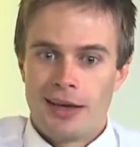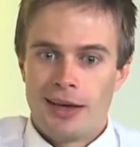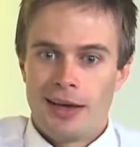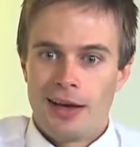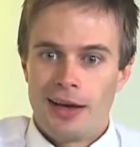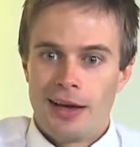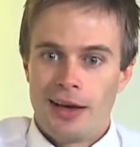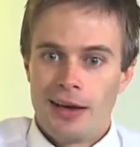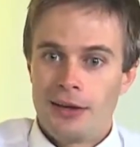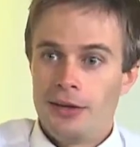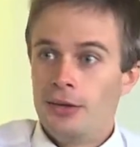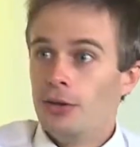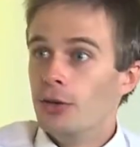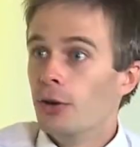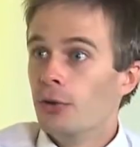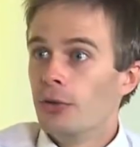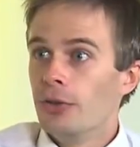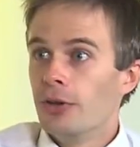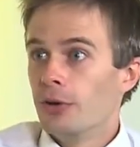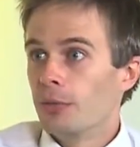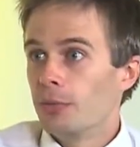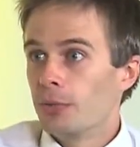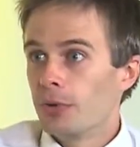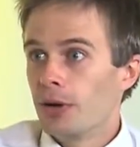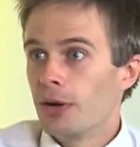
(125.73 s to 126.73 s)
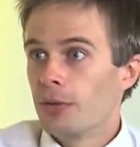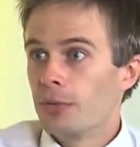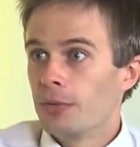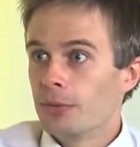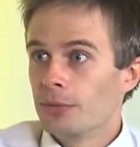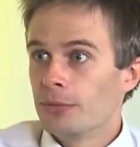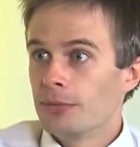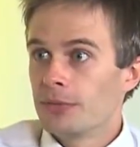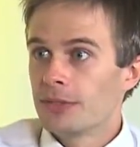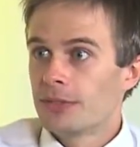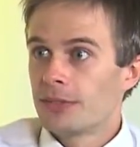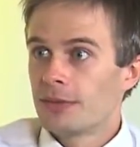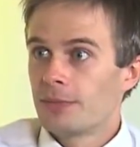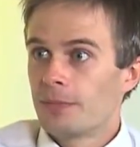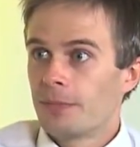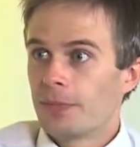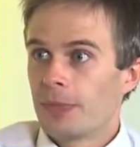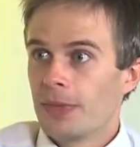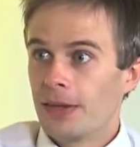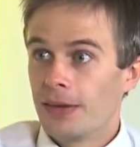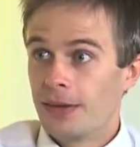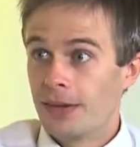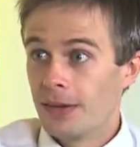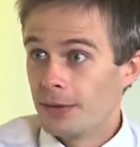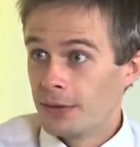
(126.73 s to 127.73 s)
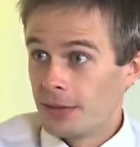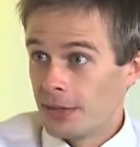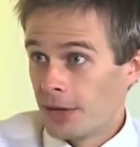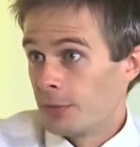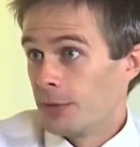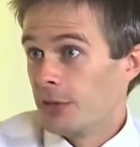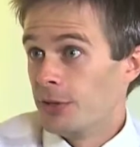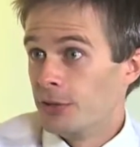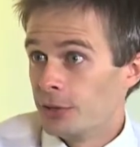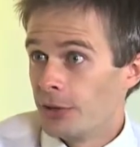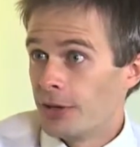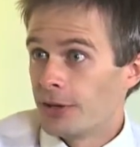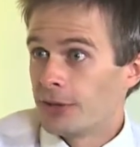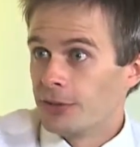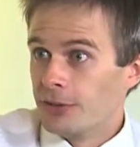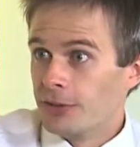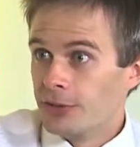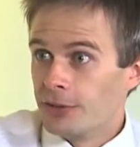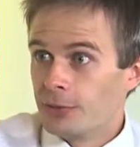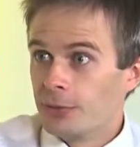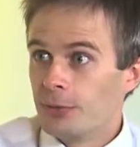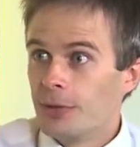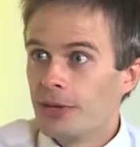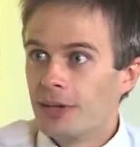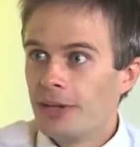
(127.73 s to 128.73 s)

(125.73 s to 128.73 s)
I know their problems because I'm a director as well.